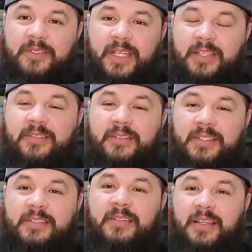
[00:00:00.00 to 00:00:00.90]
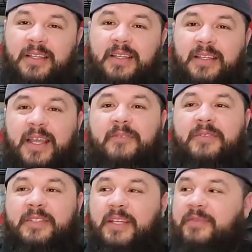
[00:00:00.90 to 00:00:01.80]
Acerglyn. That
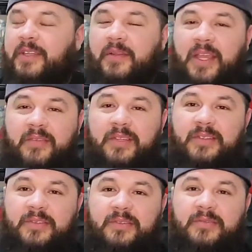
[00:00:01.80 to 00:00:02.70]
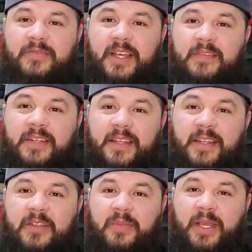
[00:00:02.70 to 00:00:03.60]
one's definitely have its own 5-10
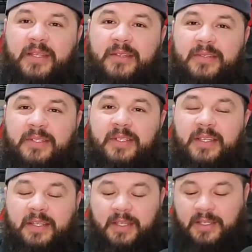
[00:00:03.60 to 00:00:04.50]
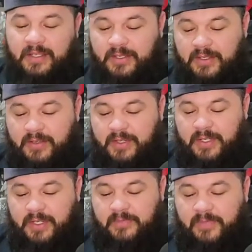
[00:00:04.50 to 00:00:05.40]
gallon batch going.
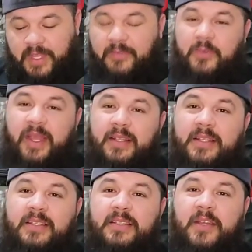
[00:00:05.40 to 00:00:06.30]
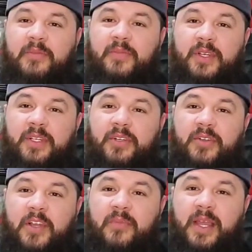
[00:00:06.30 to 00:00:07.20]
So if you make these,
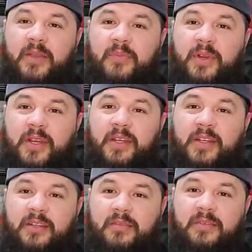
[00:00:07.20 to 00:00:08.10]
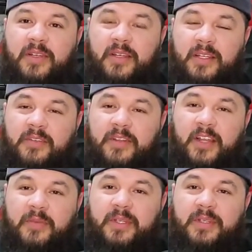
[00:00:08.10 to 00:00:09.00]
come back, put it in, leave a
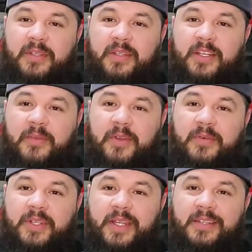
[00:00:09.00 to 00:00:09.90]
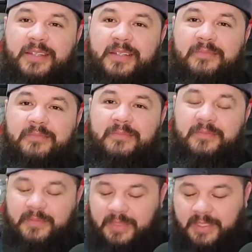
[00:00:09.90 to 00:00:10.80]
comment, and let me know what you guys think.
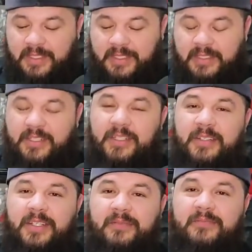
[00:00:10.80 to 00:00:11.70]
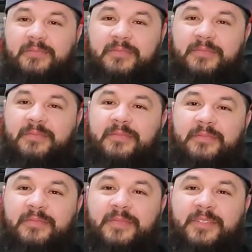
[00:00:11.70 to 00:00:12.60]
Until then,
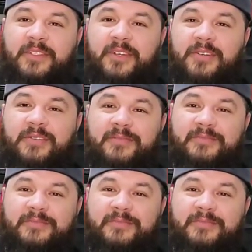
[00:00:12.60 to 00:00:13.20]
skål.